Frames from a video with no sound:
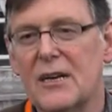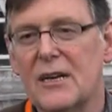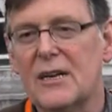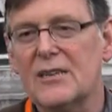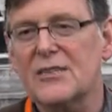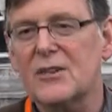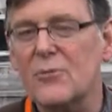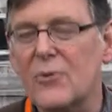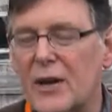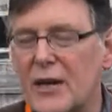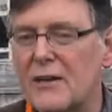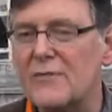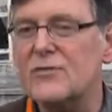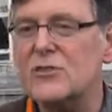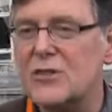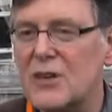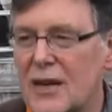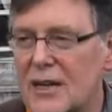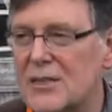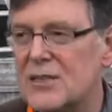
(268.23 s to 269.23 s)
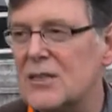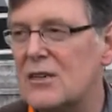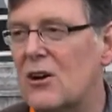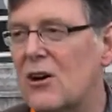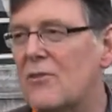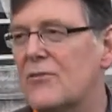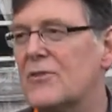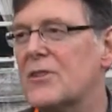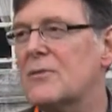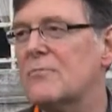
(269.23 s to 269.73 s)
is a way of trying to
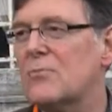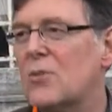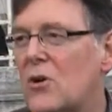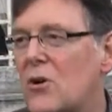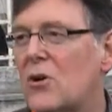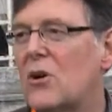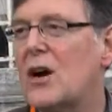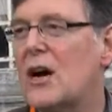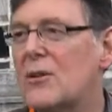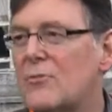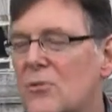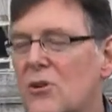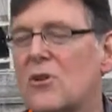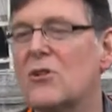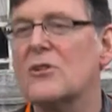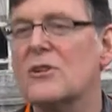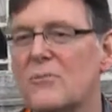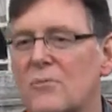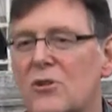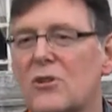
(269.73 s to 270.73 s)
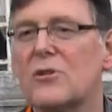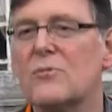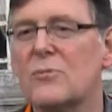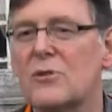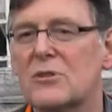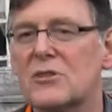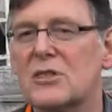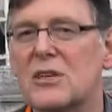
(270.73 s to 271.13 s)
offer them more and more and more and more,